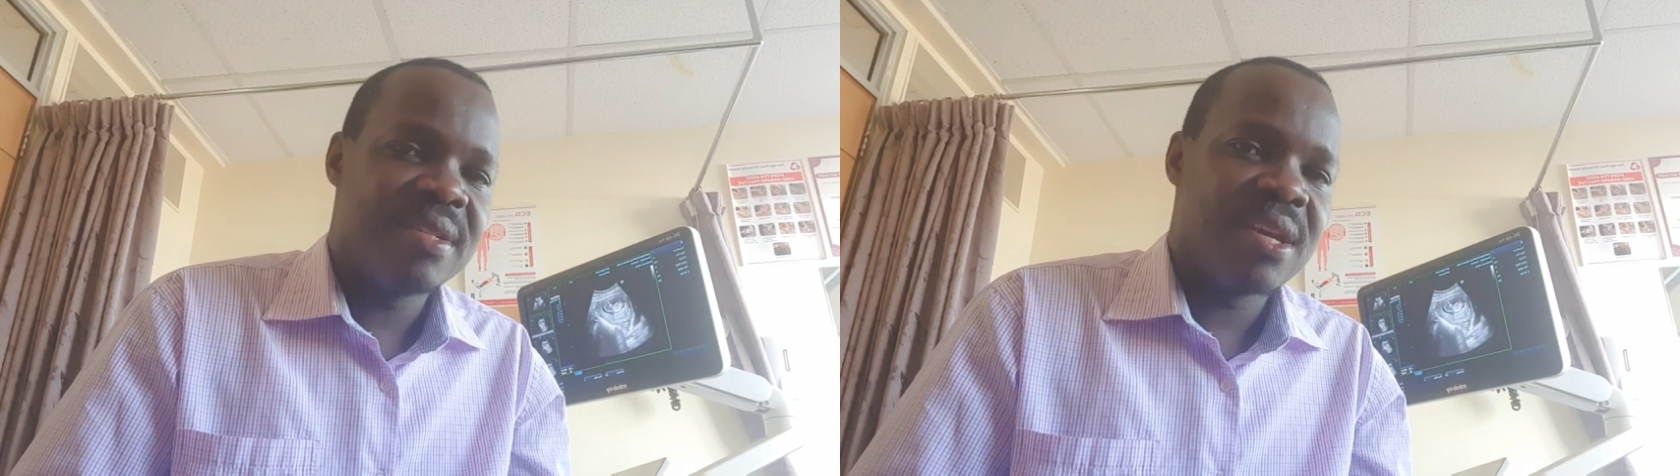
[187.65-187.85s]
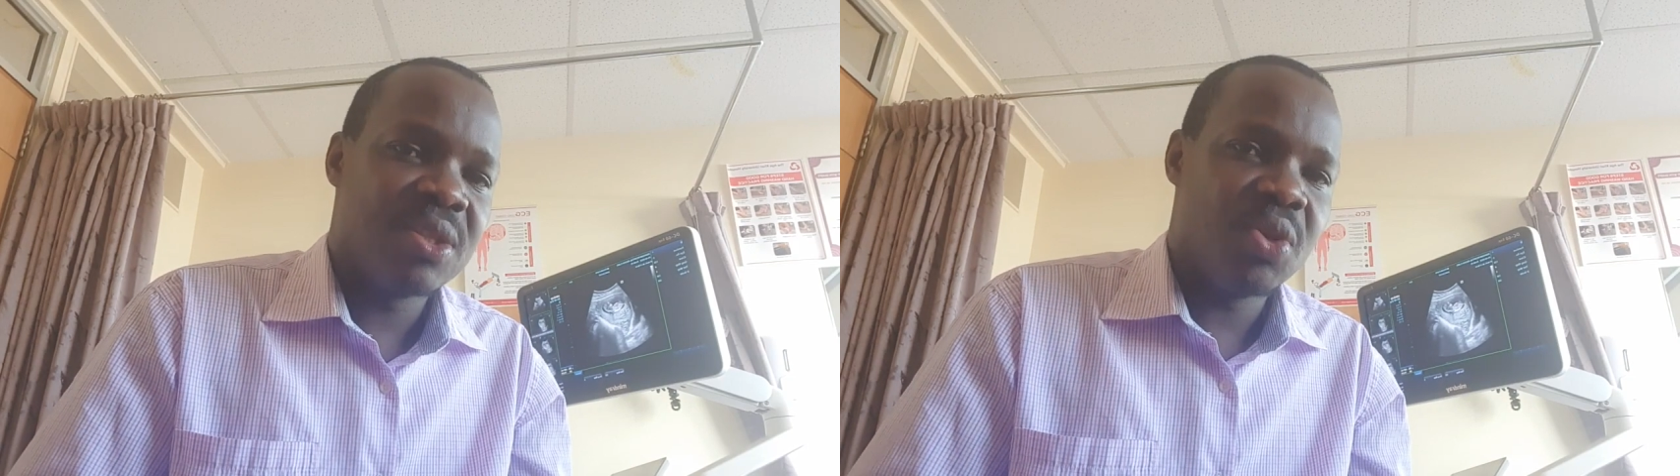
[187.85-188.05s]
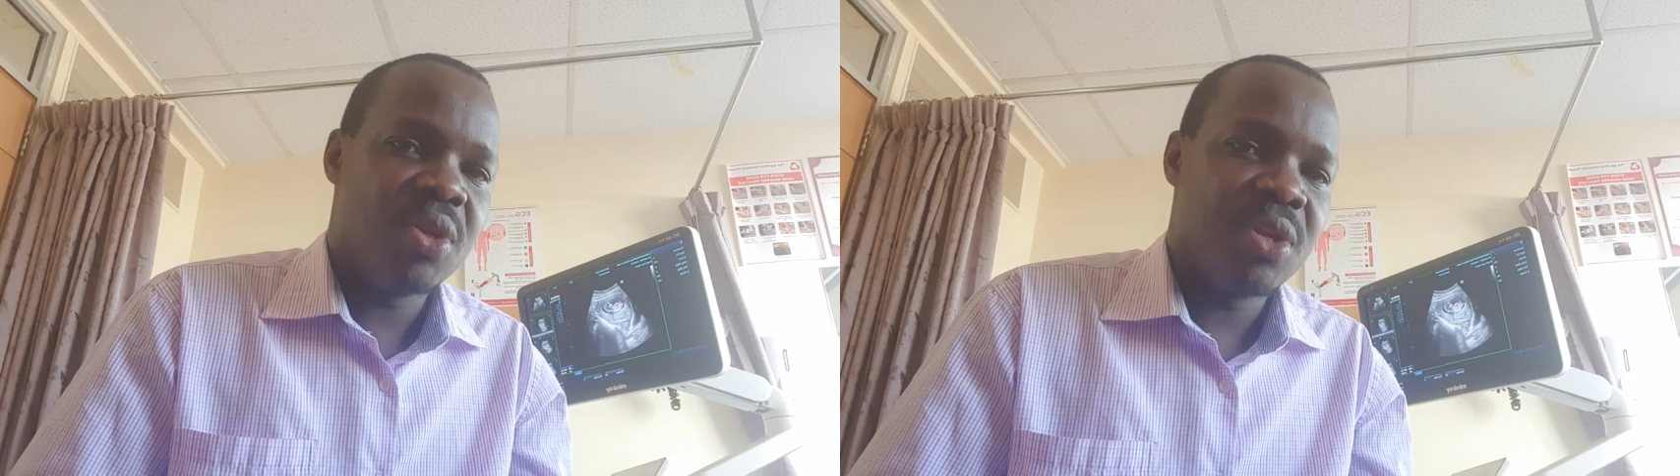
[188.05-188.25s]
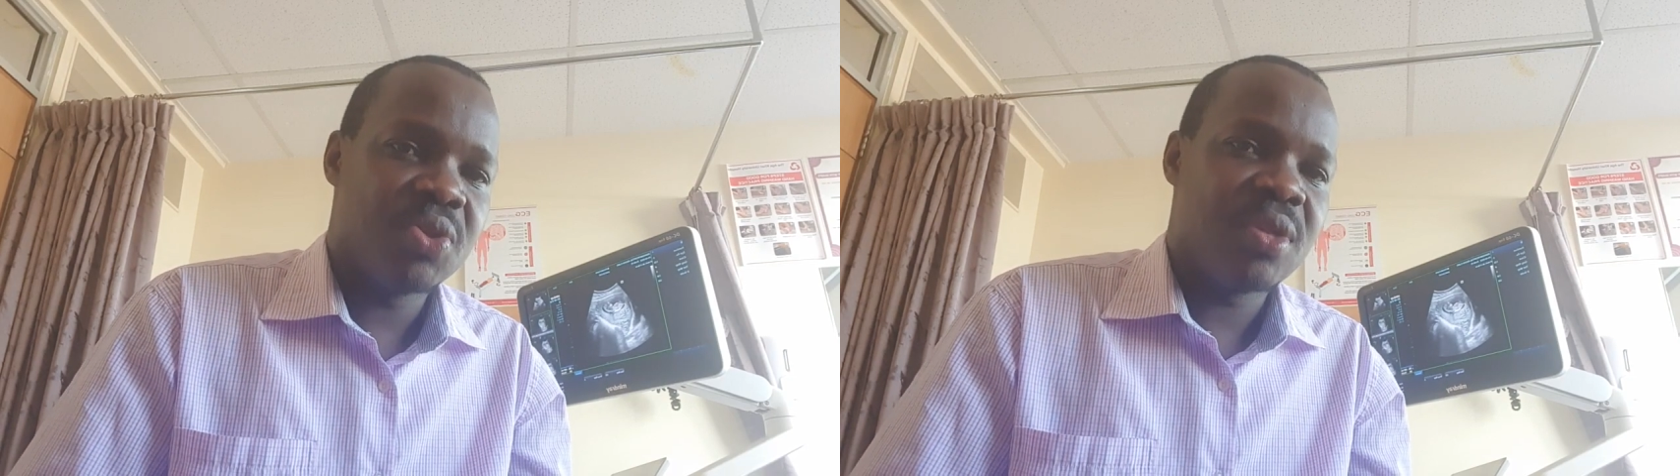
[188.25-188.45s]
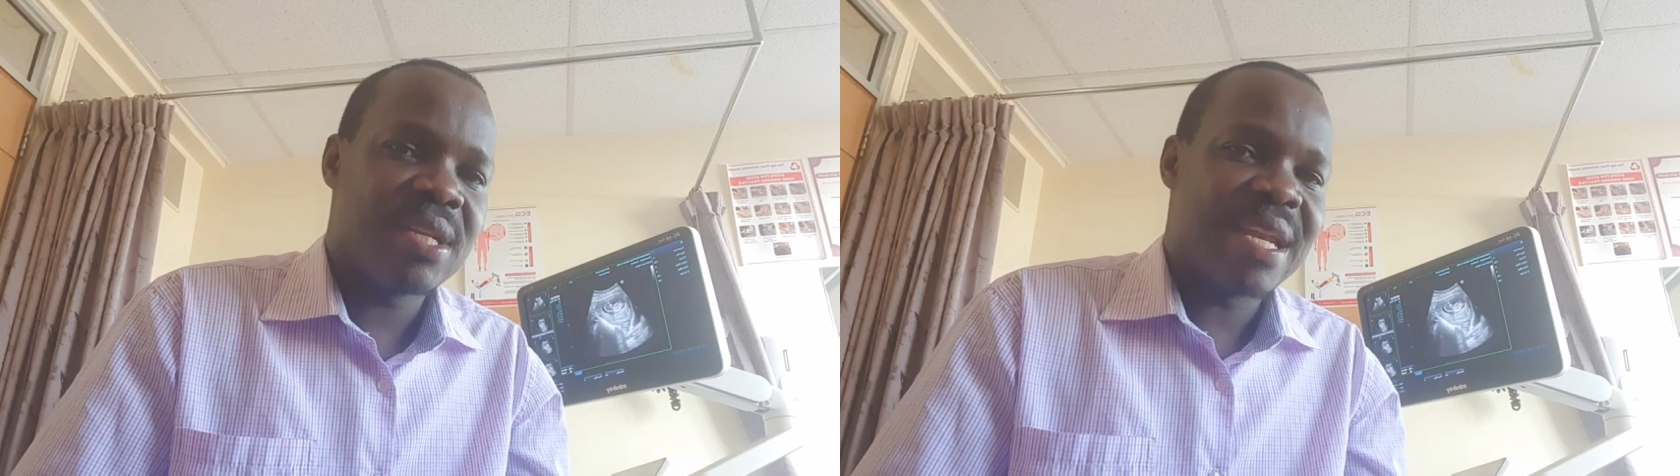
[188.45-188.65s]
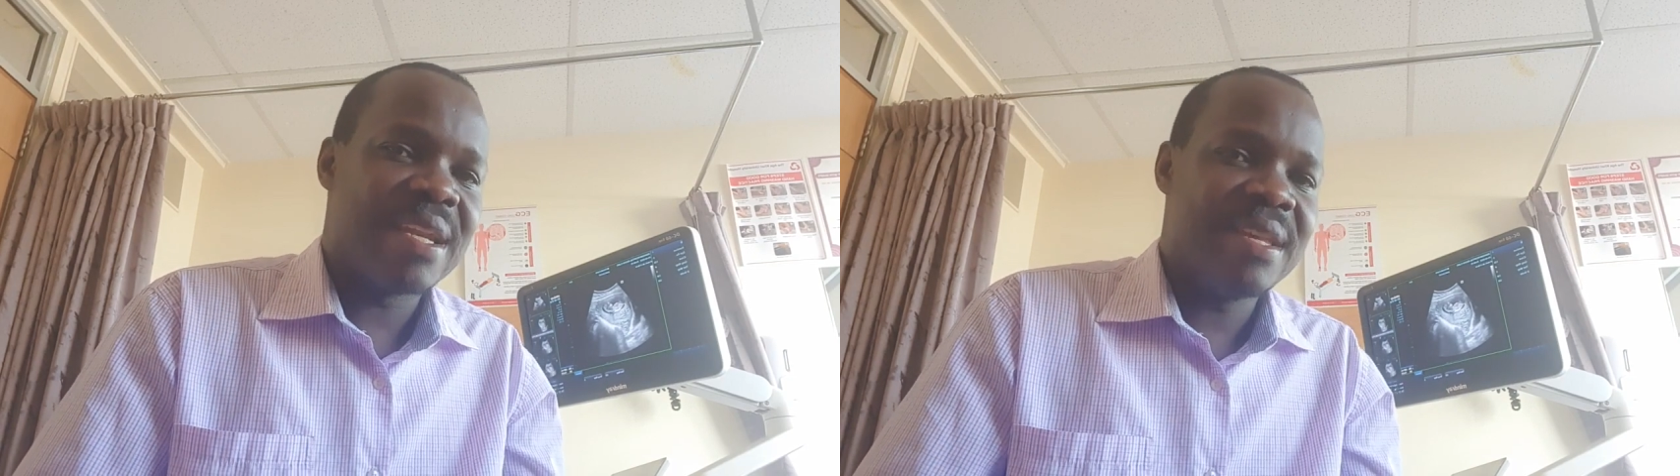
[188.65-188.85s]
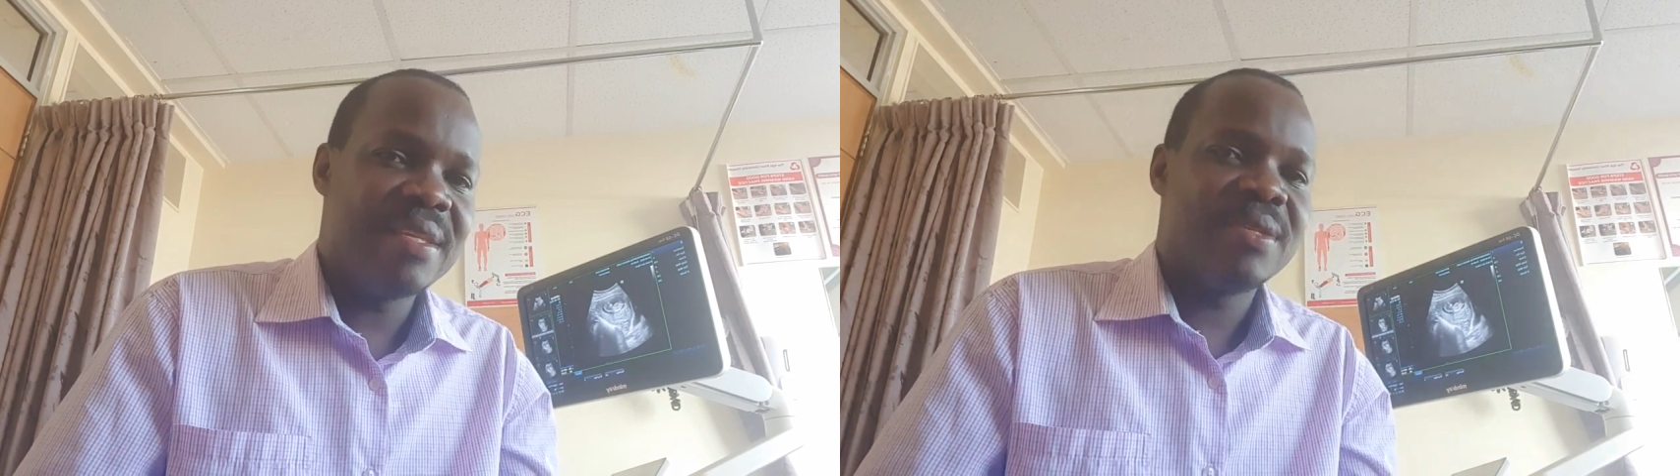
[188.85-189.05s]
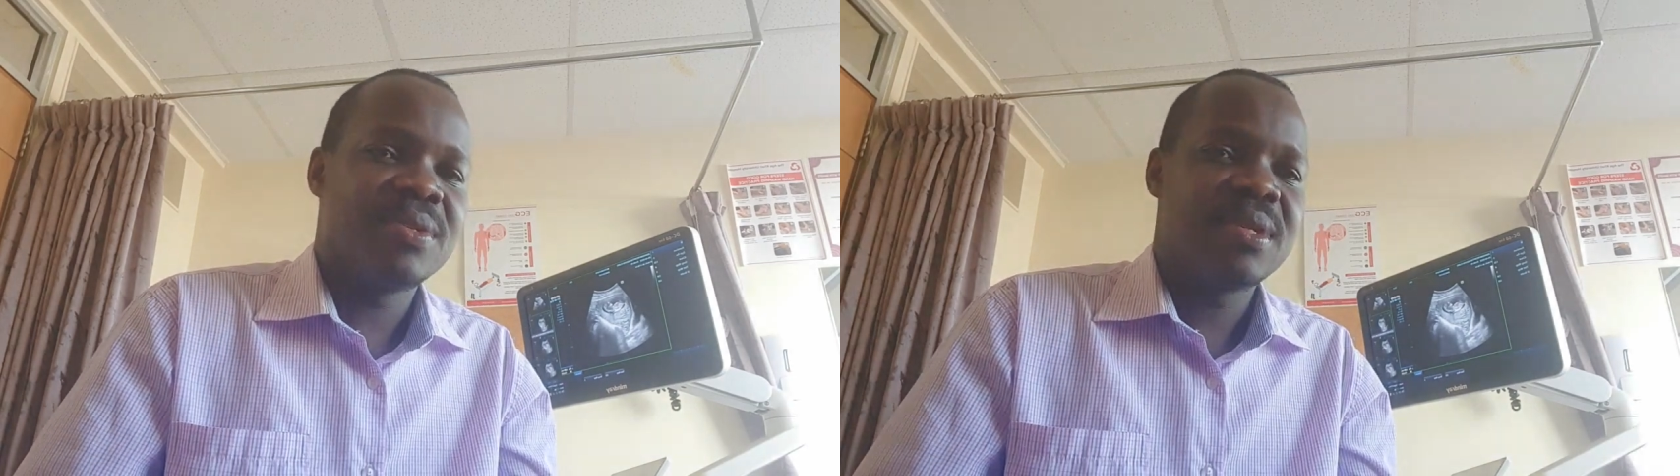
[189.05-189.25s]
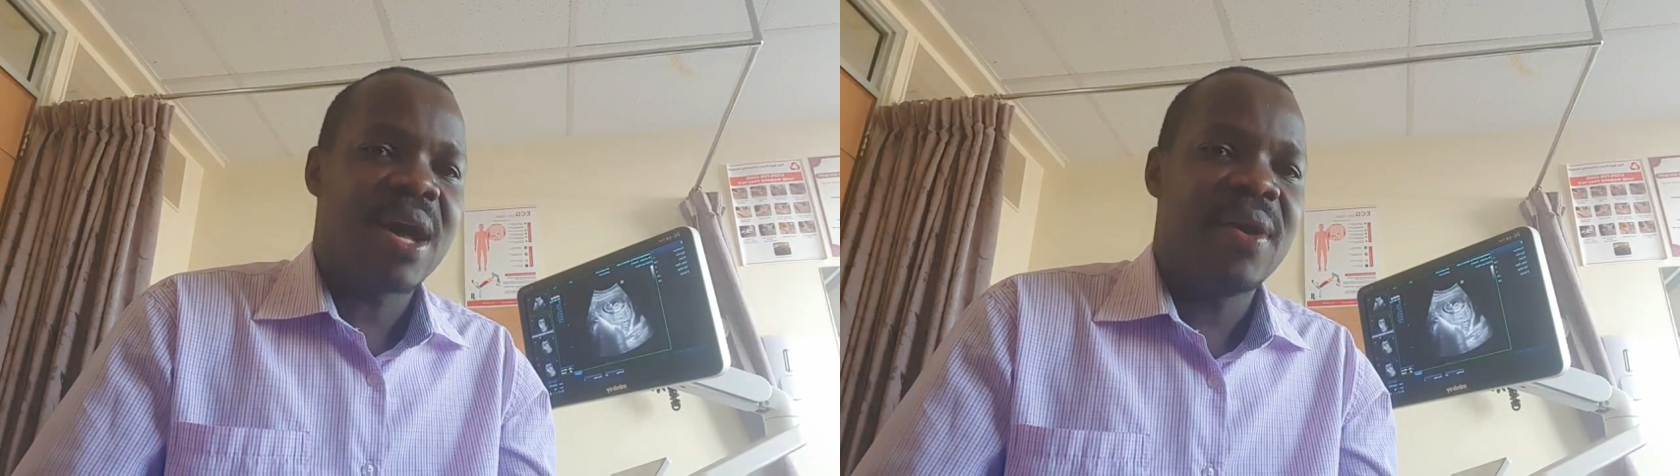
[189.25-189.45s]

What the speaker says: technology so that at least